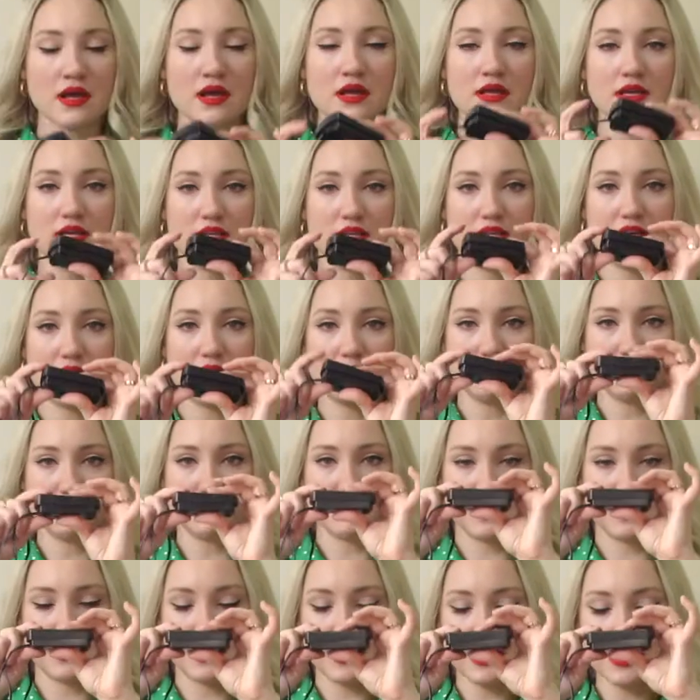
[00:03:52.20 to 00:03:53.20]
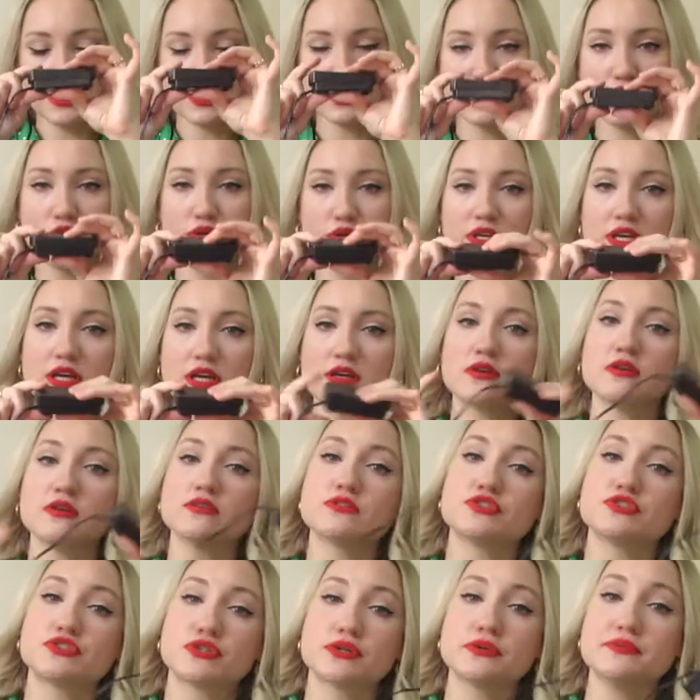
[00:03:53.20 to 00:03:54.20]
It comes with this, so you can
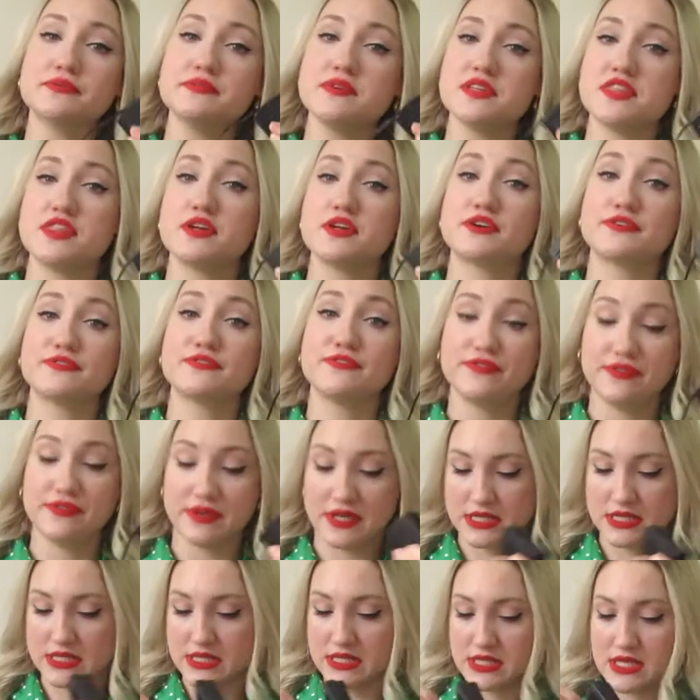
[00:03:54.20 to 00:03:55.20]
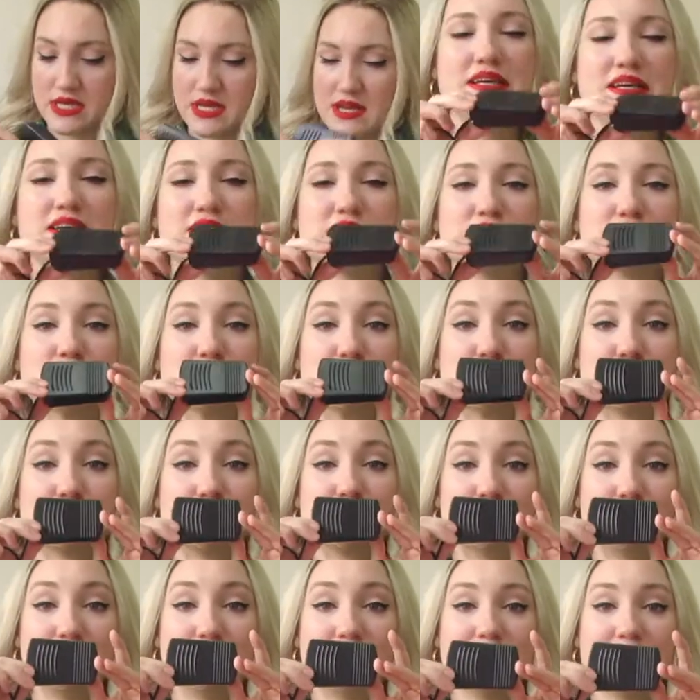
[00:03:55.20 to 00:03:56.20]
control with your feet. It's
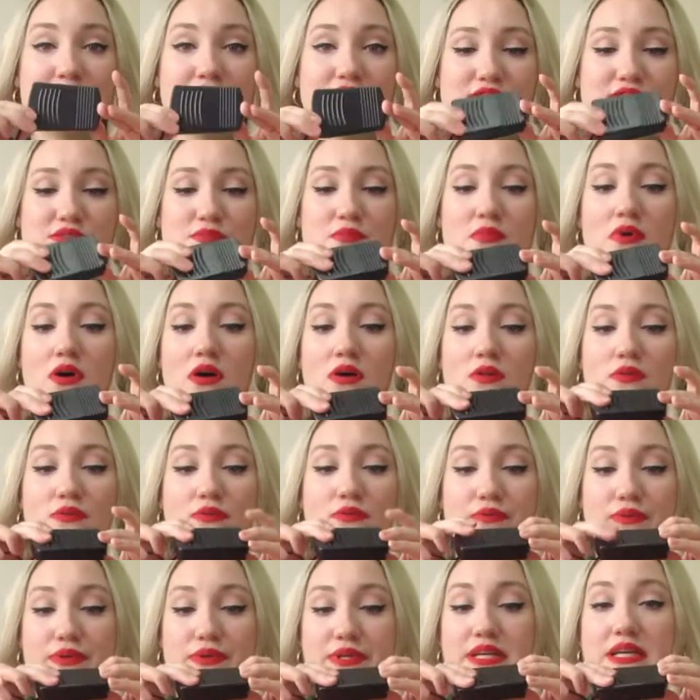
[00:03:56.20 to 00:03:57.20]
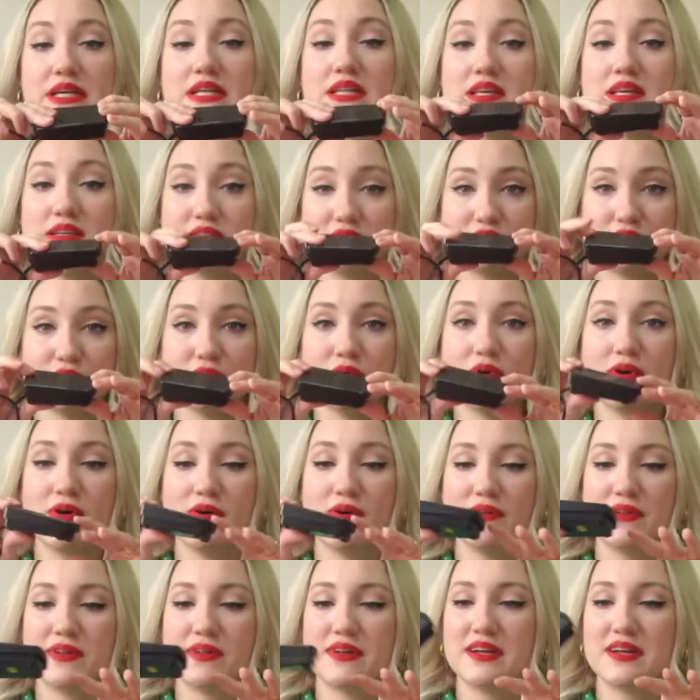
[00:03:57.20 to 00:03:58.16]
really small, really small.